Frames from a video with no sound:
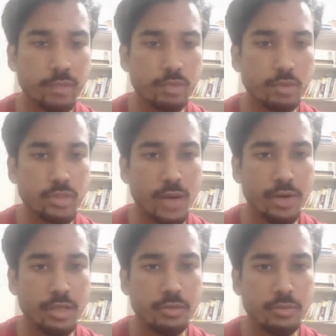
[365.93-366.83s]
So
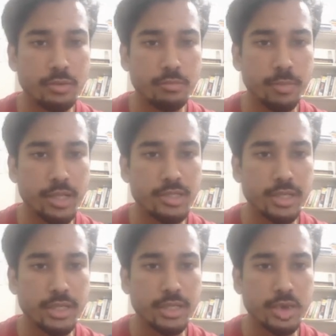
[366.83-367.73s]
Java mail
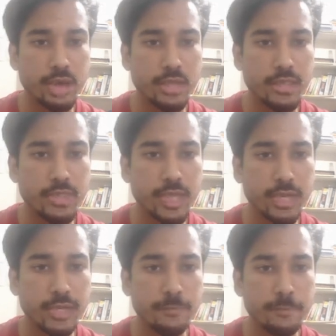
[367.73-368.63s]
center dot
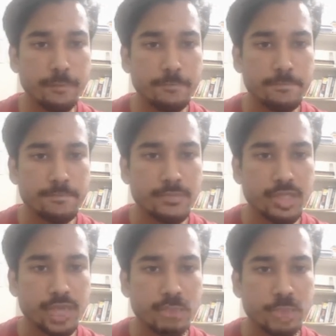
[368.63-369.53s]
send,
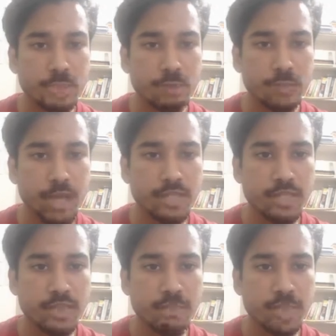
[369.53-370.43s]
and I'm going to pass
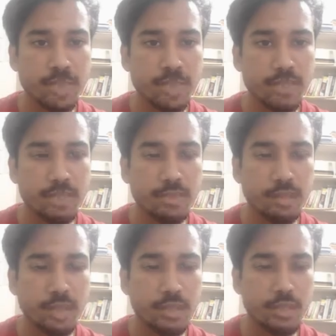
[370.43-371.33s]
in the message
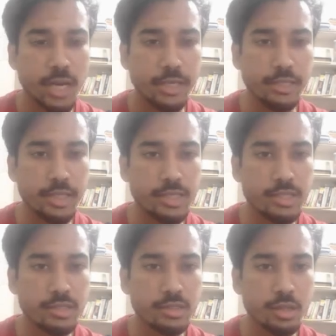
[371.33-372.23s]
inside
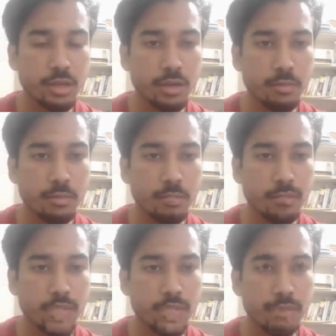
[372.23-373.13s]
this
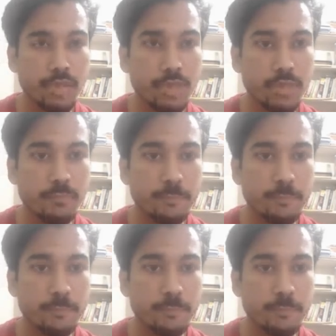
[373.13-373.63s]
send method.